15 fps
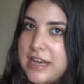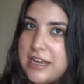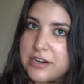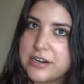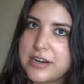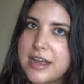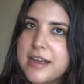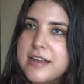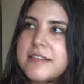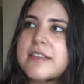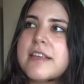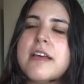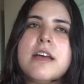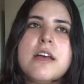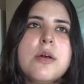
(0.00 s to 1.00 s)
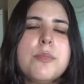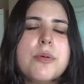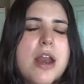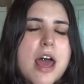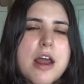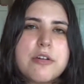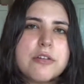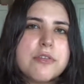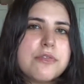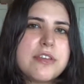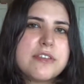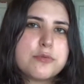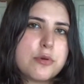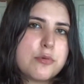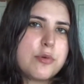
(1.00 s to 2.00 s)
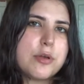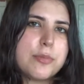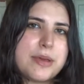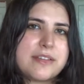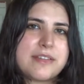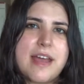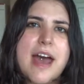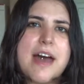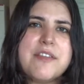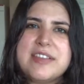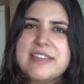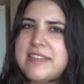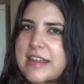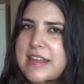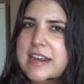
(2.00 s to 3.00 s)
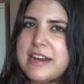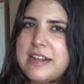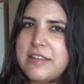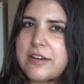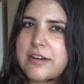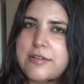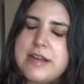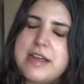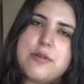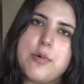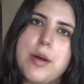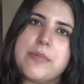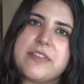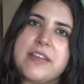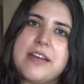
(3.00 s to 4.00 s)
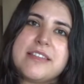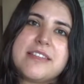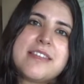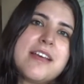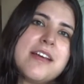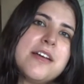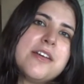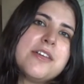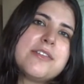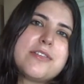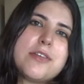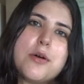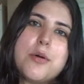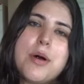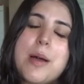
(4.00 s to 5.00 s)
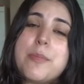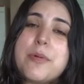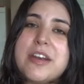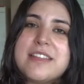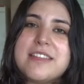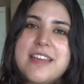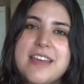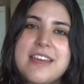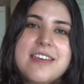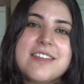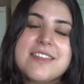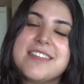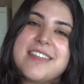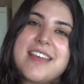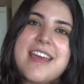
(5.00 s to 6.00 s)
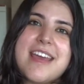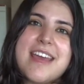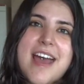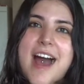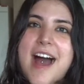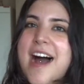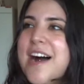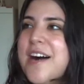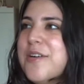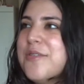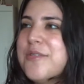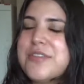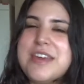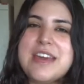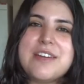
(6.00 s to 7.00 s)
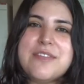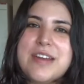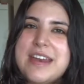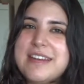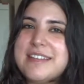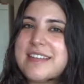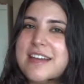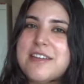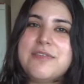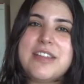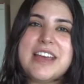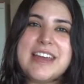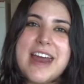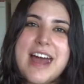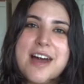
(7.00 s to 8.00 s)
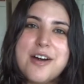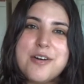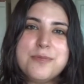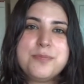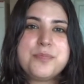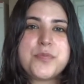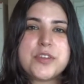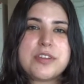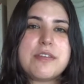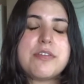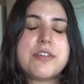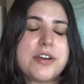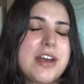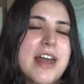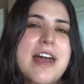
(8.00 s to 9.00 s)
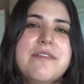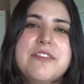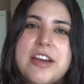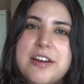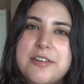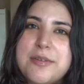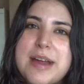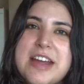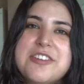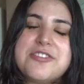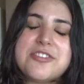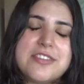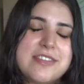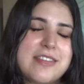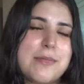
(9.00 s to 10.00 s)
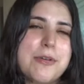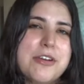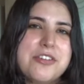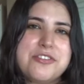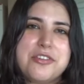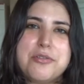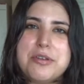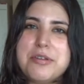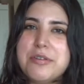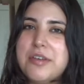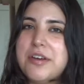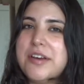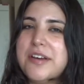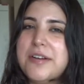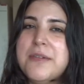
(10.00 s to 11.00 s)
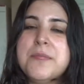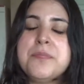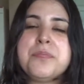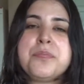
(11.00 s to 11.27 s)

later days, but I don't know if this one will because I haven't seen it in the Korean websites. So I'm gonna take you to see how the event is kind of laid out, to see if they're gonna have decorations. I'm gonna show you the